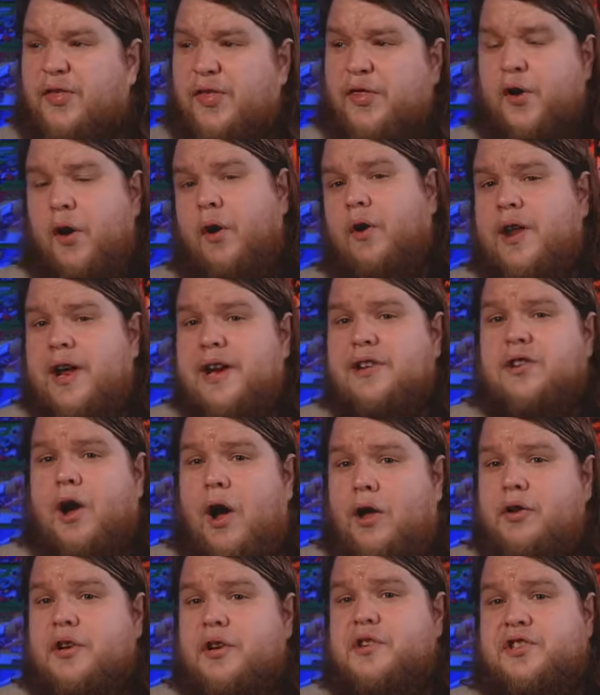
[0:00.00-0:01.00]
At
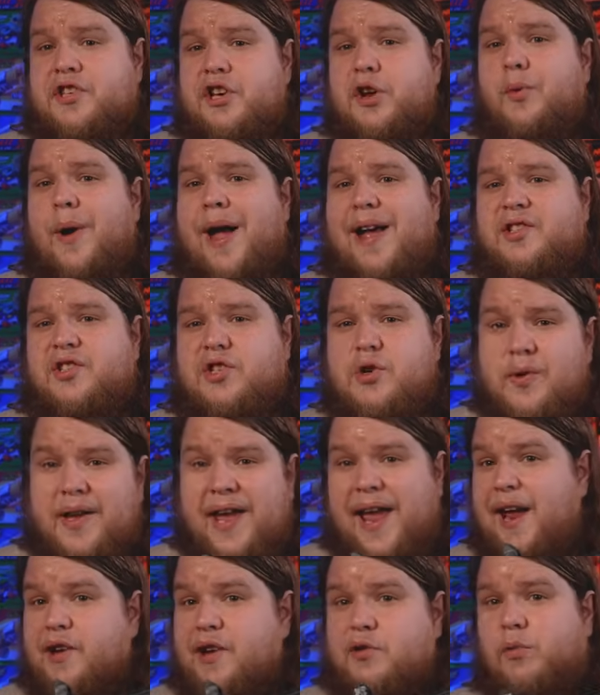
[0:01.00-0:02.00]
$30 US,
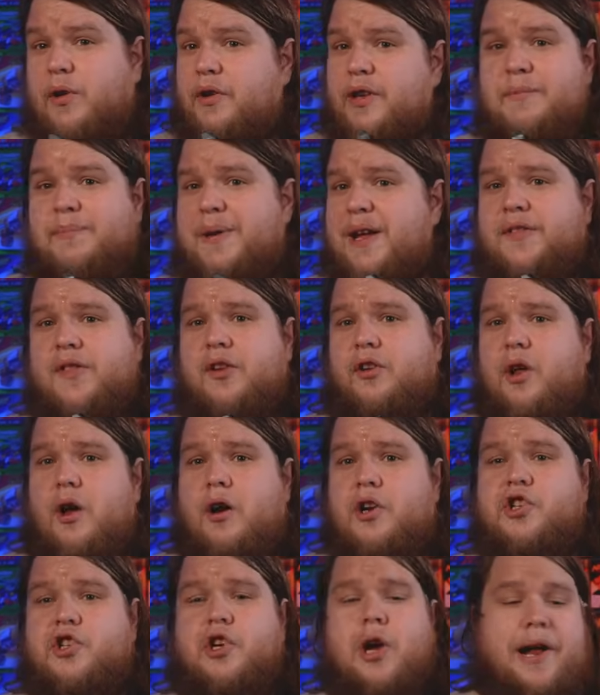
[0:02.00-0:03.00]
you can't really beat the
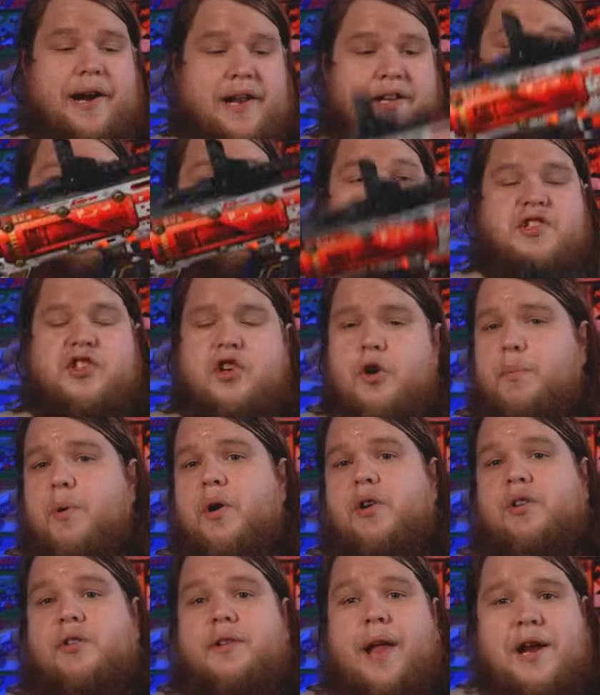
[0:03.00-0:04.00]
long shot. It's a
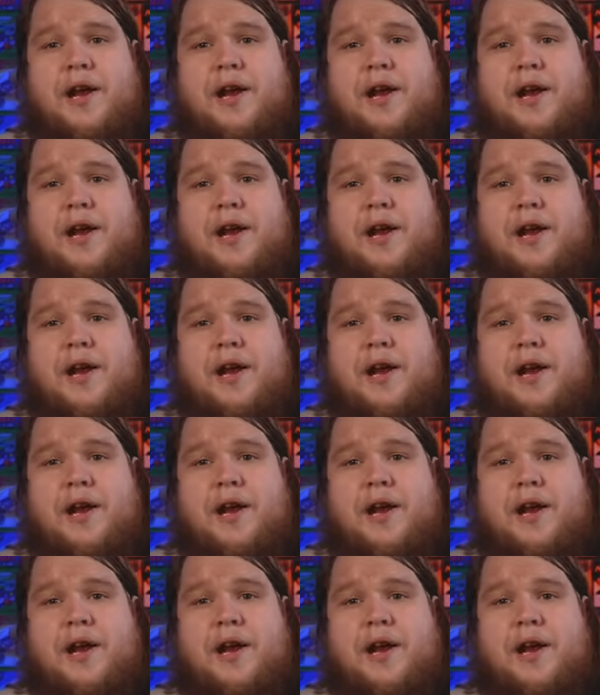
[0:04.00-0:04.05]
super